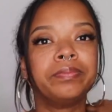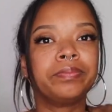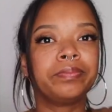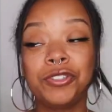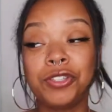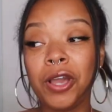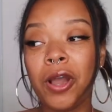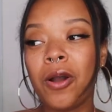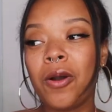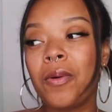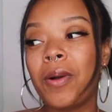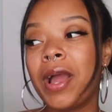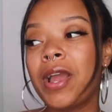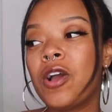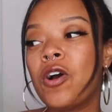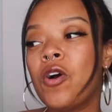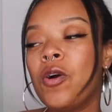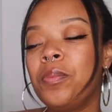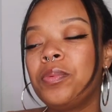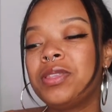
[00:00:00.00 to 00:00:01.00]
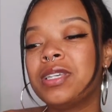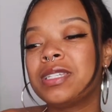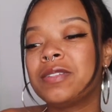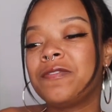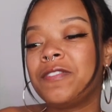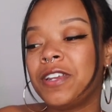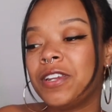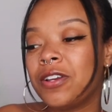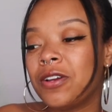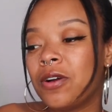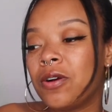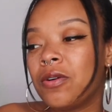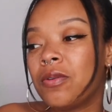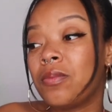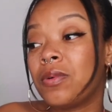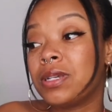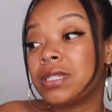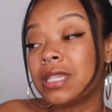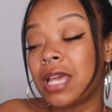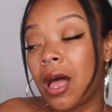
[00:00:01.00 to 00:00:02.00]
So, I hope this video
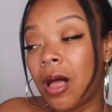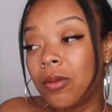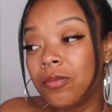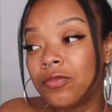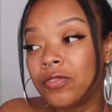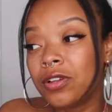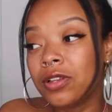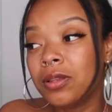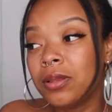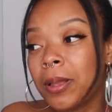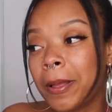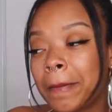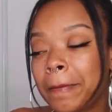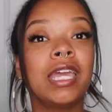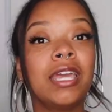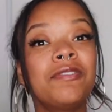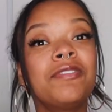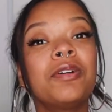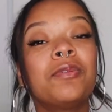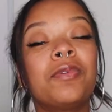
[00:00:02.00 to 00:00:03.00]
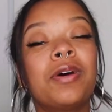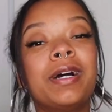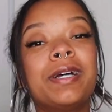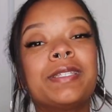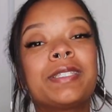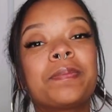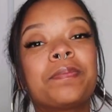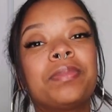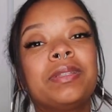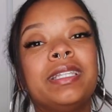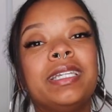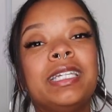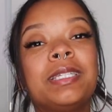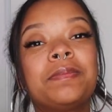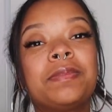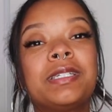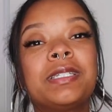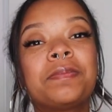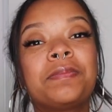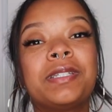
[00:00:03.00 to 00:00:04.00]
was helpful. If it was, please,
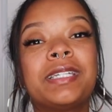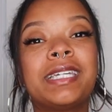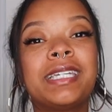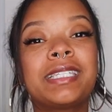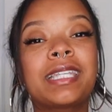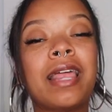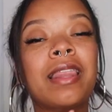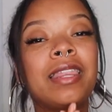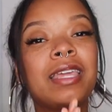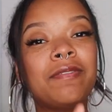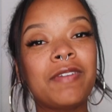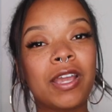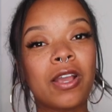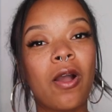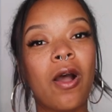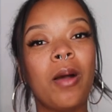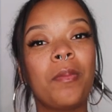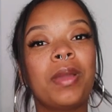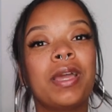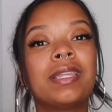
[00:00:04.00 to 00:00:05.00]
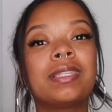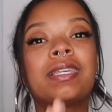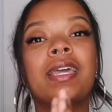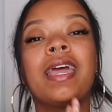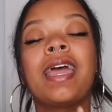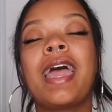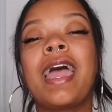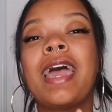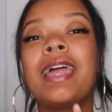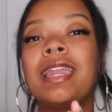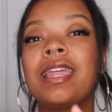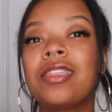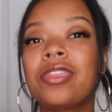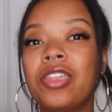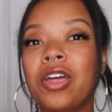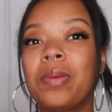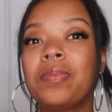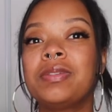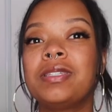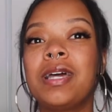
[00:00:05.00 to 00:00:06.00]
please, please leave a comment and a
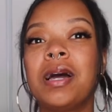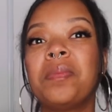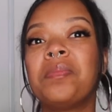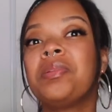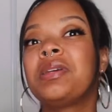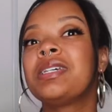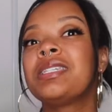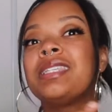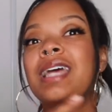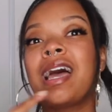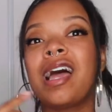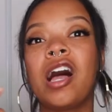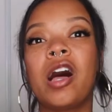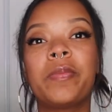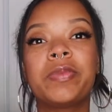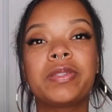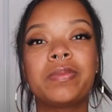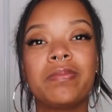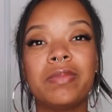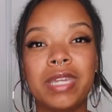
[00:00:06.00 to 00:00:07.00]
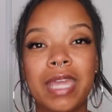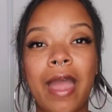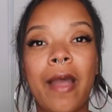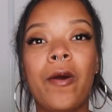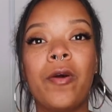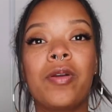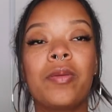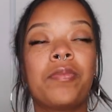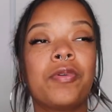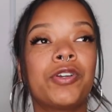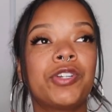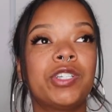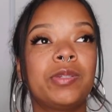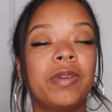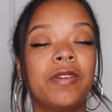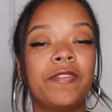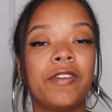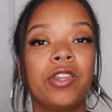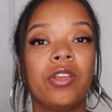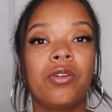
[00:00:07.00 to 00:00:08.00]
thumbs up, because that helps me out. It pushes
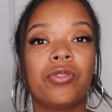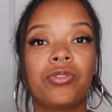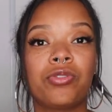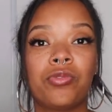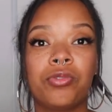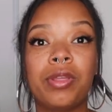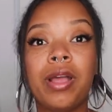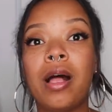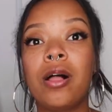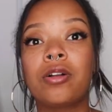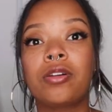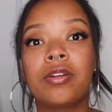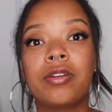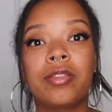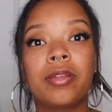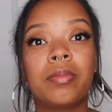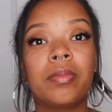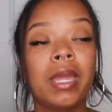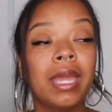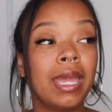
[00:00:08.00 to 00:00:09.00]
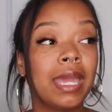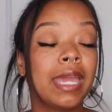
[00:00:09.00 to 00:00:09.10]
my video through the algorithm.